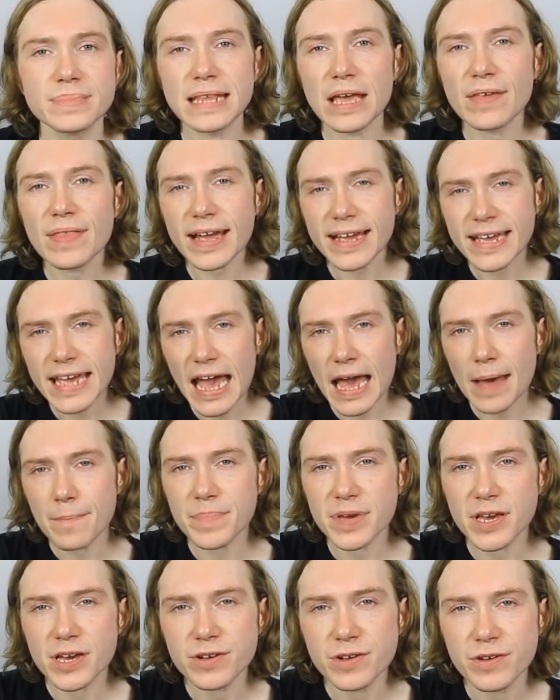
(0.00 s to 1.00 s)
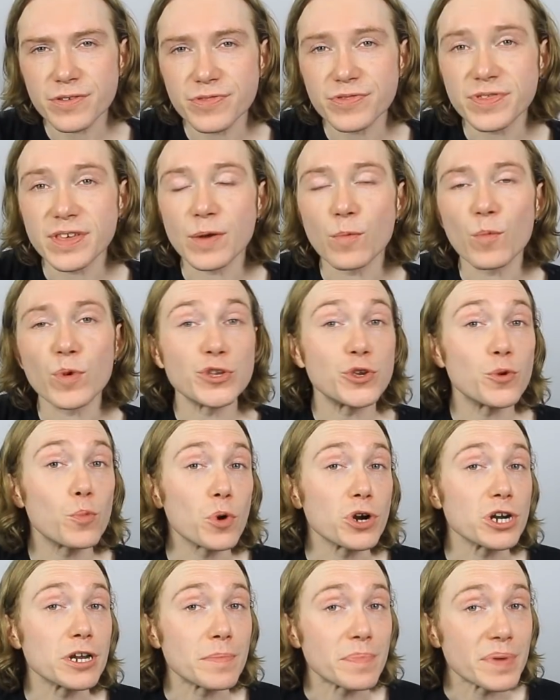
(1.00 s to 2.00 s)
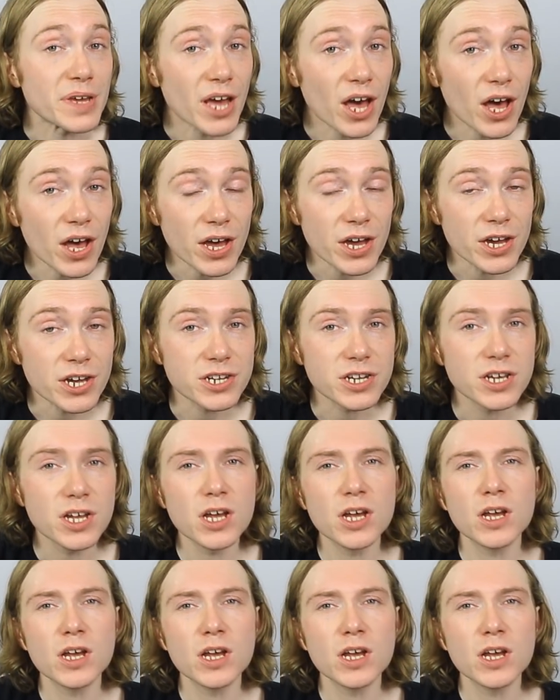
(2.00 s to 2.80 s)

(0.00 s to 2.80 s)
Now that can be a good thing when you want to be heard,